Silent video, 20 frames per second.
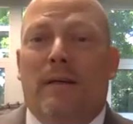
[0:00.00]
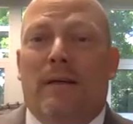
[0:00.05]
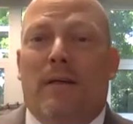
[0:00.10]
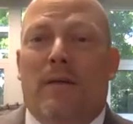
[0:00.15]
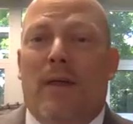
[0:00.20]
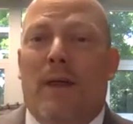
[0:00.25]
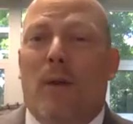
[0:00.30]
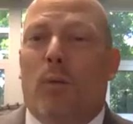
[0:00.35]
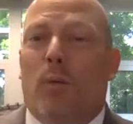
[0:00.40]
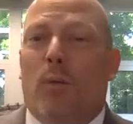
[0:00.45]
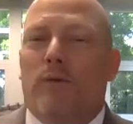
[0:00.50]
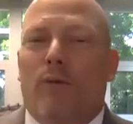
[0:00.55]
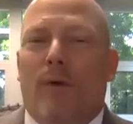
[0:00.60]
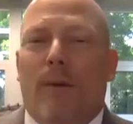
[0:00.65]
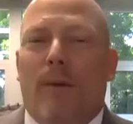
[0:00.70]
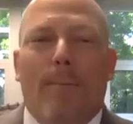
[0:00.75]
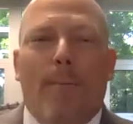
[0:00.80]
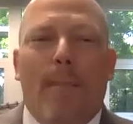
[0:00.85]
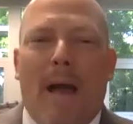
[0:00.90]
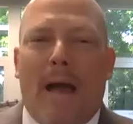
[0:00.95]
They were
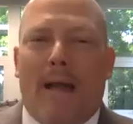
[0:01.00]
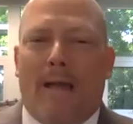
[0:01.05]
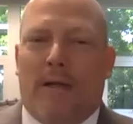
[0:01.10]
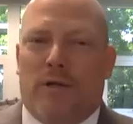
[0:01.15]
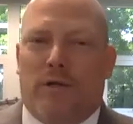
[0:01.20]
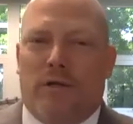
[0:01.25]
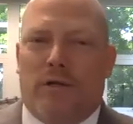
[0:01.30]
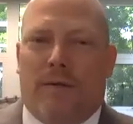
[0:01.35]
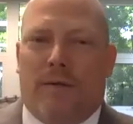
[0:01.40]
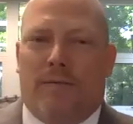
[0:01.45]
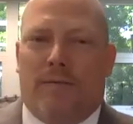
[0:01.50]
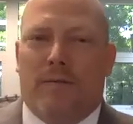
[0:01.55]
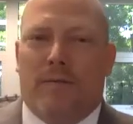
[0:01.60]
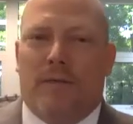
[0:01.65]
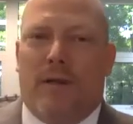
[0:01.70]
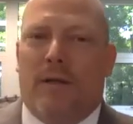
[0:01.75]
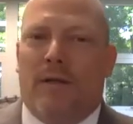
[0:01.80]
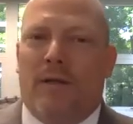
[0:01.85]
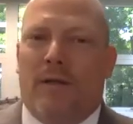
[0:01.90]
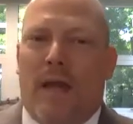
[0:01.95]
dramatic shifts
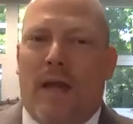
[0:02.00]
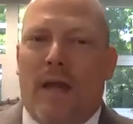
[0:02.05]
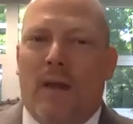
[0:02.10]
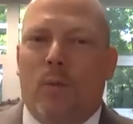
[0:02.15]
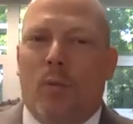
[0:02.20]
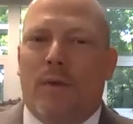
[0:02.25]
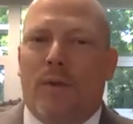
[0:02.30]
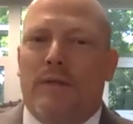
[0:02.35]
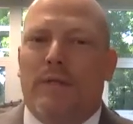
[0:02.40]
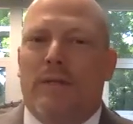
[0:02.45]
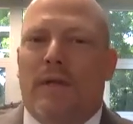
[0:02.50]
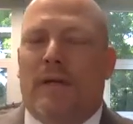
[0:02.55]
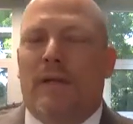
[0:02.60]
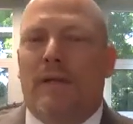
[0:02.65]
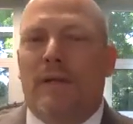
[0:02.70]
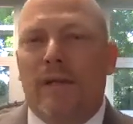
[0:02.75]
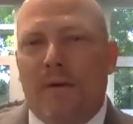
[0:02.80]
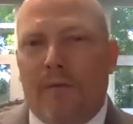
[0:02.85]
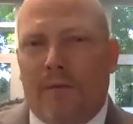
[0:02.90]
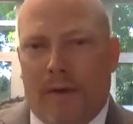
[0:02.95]
and came with a
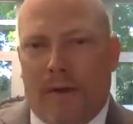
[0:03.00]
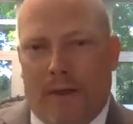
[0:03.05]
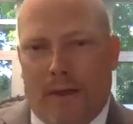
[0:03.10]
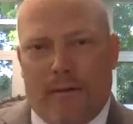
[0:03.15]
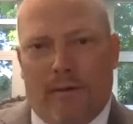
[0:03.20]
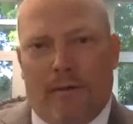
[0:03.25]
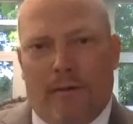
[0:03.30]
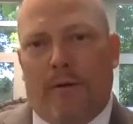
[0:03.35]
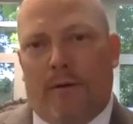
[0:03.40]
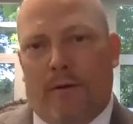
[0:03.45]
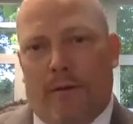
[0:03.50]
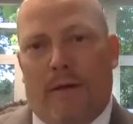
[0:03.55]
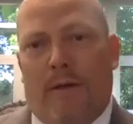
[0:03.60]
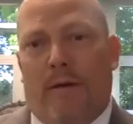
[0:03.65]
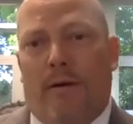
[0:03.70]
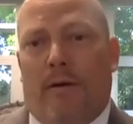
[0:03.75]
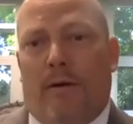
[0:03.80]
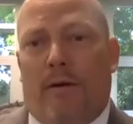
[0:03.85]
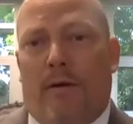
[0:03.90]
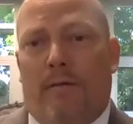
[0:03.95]
significant learning
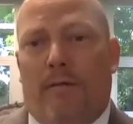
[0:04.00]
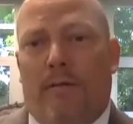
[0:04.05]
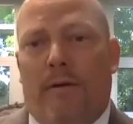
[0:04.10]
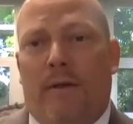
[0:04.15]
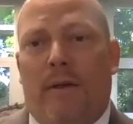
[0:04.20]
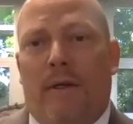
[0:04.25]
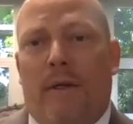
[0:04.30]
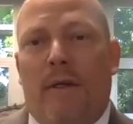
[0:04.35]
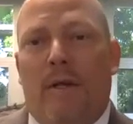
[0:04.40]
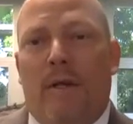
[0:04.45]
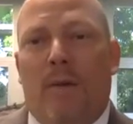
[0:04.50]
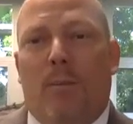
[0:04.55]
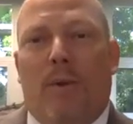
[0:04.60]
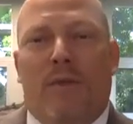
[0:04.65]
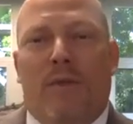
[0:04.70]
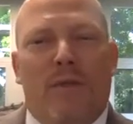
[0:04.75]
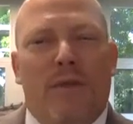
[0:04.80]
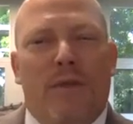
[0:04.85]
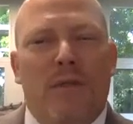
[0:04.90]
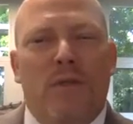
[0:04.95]
curve.
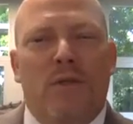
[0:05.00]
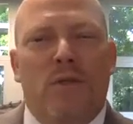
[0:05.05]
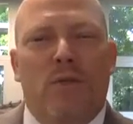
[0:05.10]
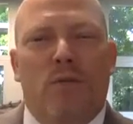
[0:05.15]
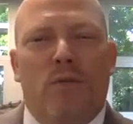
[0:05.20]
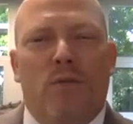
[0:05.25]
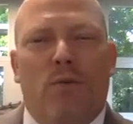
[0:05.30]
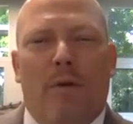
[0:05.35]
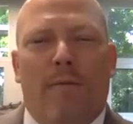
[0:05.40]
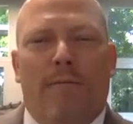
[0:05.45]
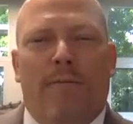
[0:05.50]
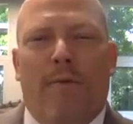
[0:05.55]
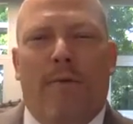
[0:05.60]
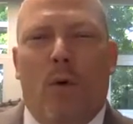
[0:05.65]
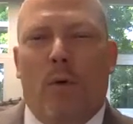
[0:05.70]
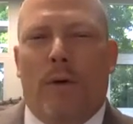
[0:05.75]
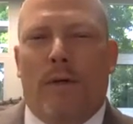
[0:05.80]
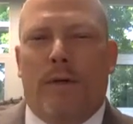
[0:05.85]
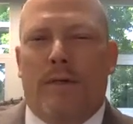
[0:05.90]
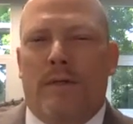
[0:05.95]
But this strong
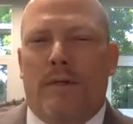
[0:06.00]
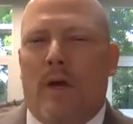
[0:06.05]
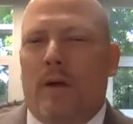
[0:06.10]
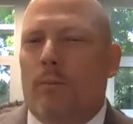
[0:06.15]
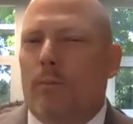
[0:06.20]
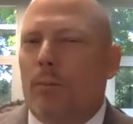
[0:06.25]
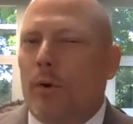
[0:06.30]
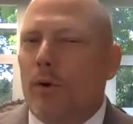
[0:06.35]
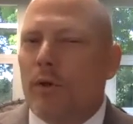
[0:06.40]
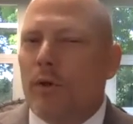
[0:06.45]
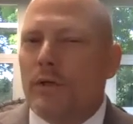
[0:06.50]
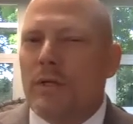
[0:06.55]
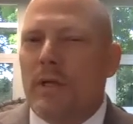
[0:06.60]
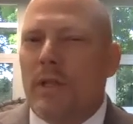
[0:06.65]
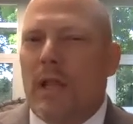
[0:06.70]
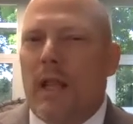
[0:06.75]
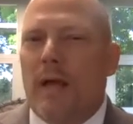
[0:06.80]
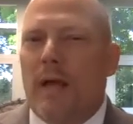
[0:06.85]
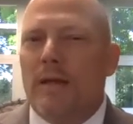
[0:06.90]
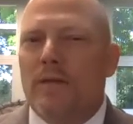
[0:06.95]
focus on
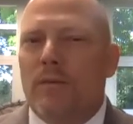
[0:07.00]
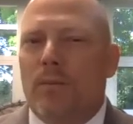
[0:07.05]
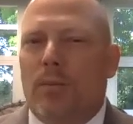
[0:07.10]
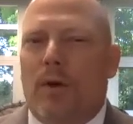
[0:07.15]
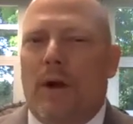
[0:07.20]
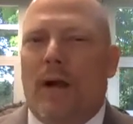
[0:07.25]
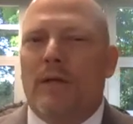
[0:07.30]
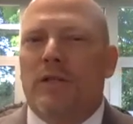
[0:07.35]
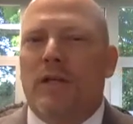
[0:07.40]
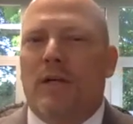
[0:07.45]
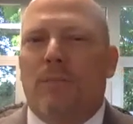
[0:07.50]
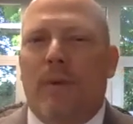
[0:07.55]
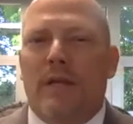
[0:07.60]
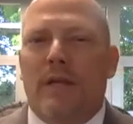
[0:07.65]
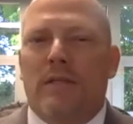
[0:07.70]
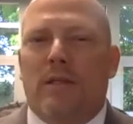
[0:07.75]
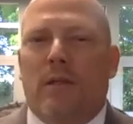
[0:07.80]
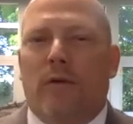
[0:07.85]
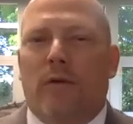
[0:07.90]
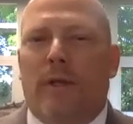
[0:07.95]
personalized
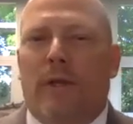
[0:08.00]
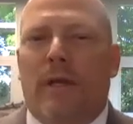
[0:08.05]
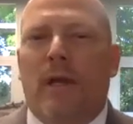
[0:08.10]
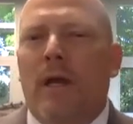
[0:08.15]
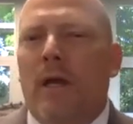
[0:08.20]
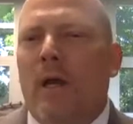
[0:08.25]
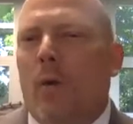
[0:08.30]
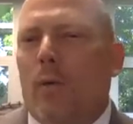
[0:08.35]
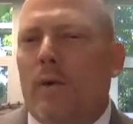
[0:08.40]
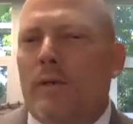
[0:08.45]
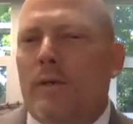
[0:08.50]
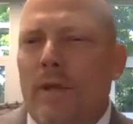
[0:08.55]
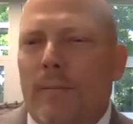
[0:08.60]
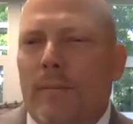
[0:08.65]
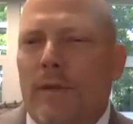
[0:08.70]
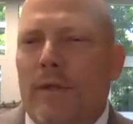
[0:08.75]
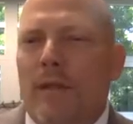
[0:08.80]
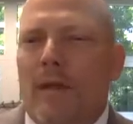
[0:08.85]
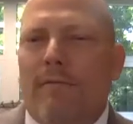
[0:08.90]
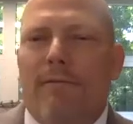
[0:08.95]
project-based learning was
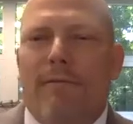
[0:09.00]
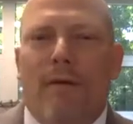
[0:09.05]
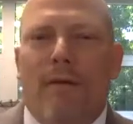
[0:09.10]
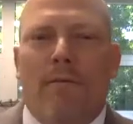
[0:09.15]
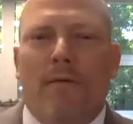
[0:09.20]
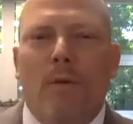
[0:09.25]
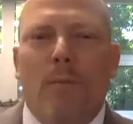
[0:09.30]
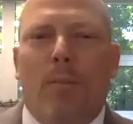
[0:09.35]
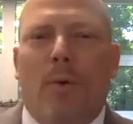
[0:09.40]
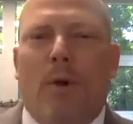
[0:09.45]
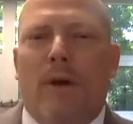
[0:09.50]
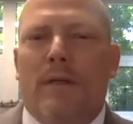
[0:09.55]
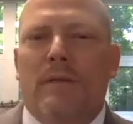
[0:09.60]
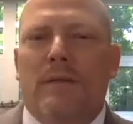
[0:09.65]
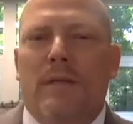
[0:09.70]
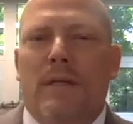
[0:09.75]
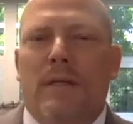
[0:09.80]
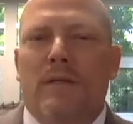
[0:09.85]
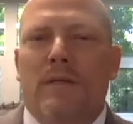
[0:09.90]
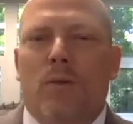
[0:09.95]
something that Fairview Park
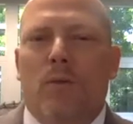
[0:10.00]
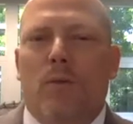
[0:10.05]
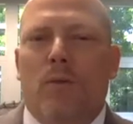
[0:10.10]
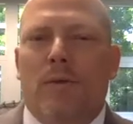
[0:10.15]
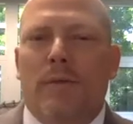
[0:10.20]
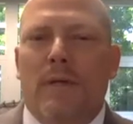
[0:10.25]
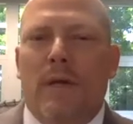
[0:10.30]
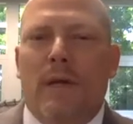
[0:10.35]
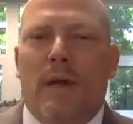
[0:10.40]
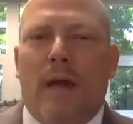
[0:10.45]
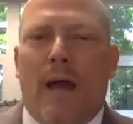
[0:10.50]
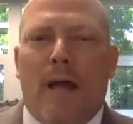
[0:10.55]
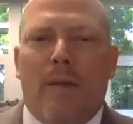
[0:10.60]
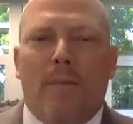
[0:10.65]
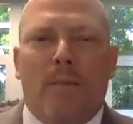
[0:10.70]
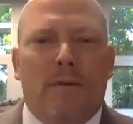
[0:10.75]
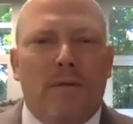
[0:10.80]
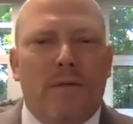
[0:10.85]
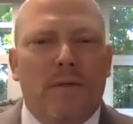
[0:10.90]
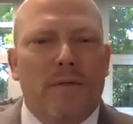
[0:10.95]
City Schools had
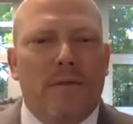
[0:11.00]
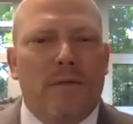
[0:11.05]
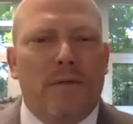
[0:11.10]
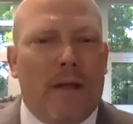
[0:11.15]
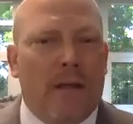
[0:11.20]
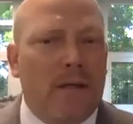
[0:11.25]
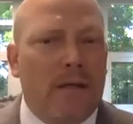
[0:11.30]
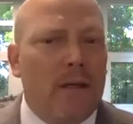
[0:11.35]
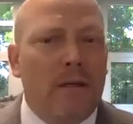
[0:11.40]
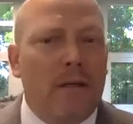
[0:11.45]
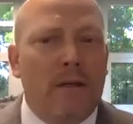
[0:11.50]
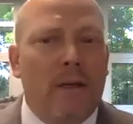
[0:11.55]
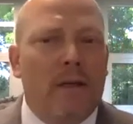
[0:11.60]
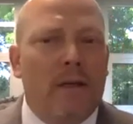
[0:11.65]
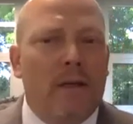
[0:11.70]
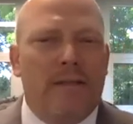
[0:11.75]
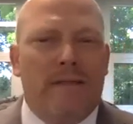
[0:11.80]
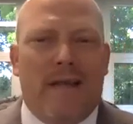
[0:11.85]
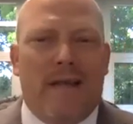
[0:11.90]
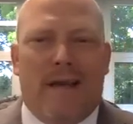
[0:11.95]
been studying,
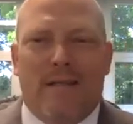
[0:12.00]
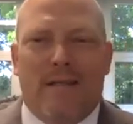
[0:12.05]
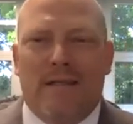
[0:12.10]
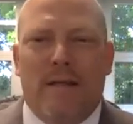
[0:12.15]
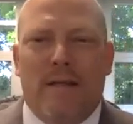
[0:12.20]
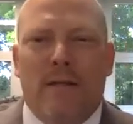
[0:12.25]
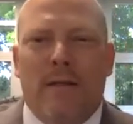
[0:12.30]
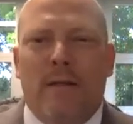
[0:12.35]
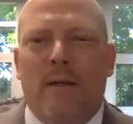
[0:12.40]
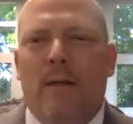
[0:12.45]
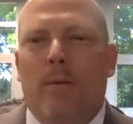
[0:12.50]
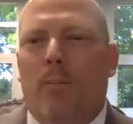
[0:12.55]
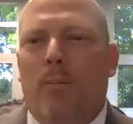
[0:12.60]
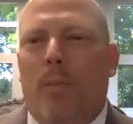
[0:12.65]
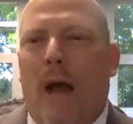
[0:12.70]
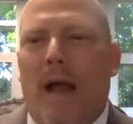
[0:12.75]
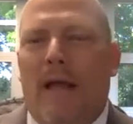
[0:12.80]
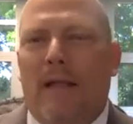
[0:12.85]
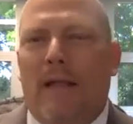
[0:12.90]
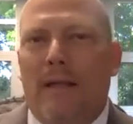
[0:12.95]
testing,
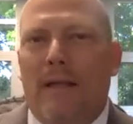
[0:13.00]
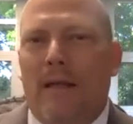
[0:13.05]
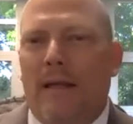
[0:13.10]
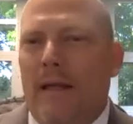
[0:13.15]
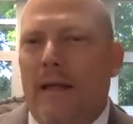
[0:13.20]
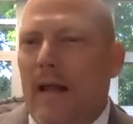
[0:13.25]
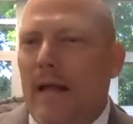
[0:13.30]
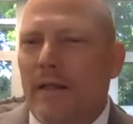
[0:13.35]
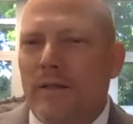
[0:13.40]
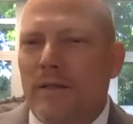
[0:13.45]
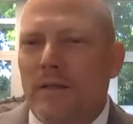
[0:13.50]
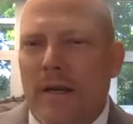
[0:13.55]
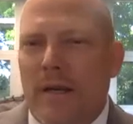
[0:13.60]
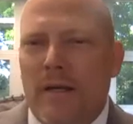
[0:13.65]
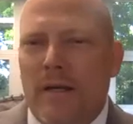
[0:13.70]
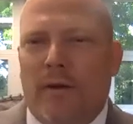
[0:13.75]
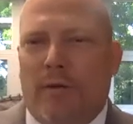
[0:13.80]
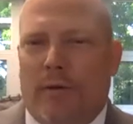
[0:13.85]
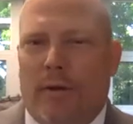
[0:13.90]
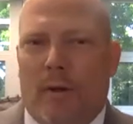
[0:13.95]
piloting, and
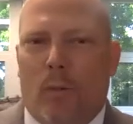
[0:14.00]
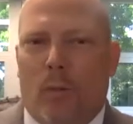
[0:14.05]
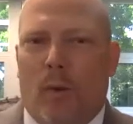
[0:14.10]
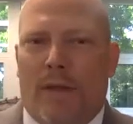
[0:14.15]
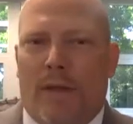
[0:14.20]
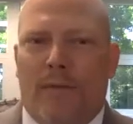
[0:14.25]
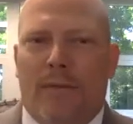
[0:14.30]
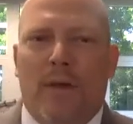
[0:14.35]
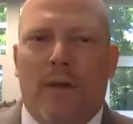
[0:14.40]
tinkering with